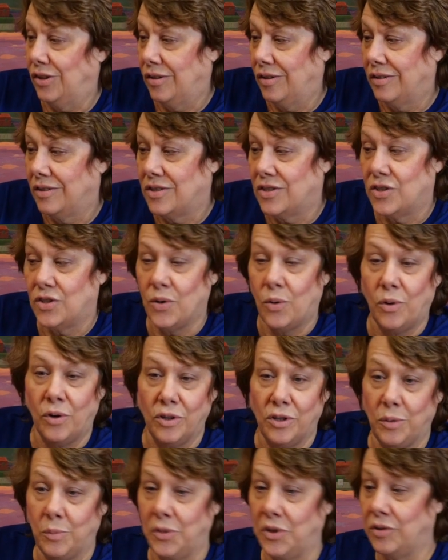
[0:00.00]
Store
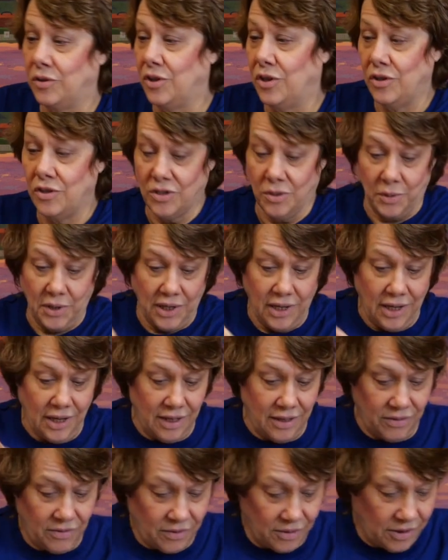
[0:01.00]
them. You'll use them
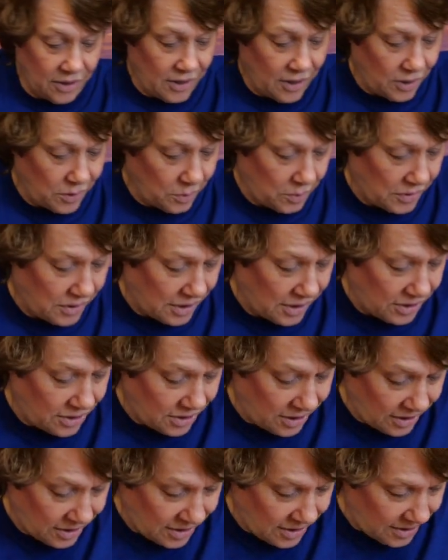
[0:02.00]
again for another
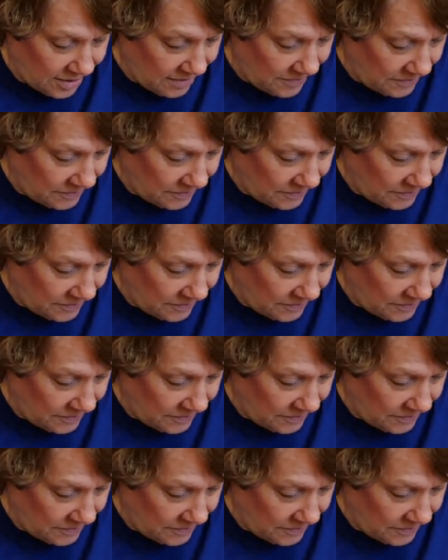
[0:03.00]
project.